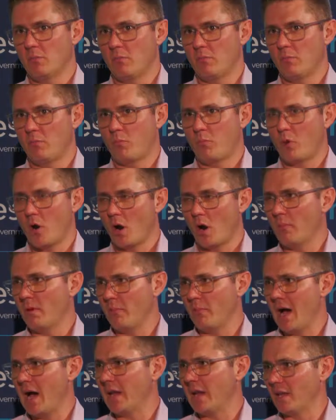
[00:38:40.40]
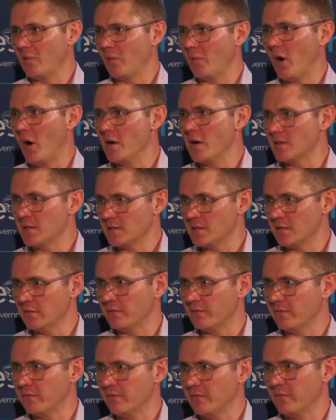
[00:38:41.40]
primary part of your process
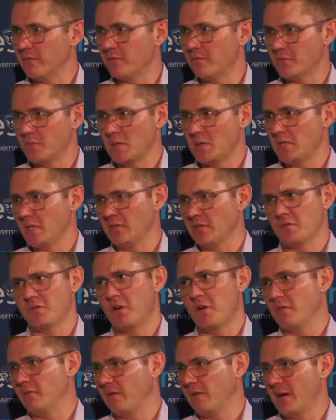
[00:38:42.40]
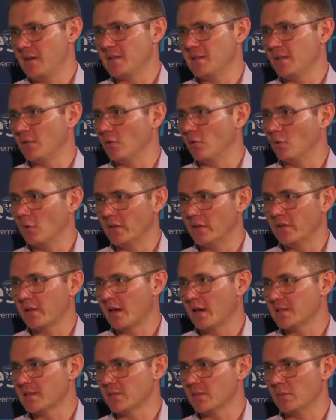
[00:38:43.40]
of, especially if it's front facing or with
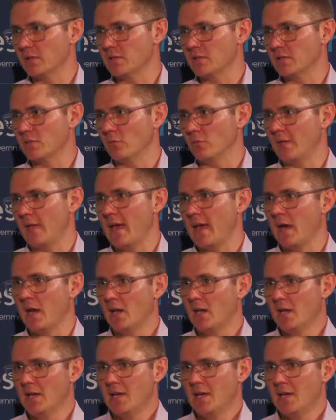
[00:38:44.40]
customers or without,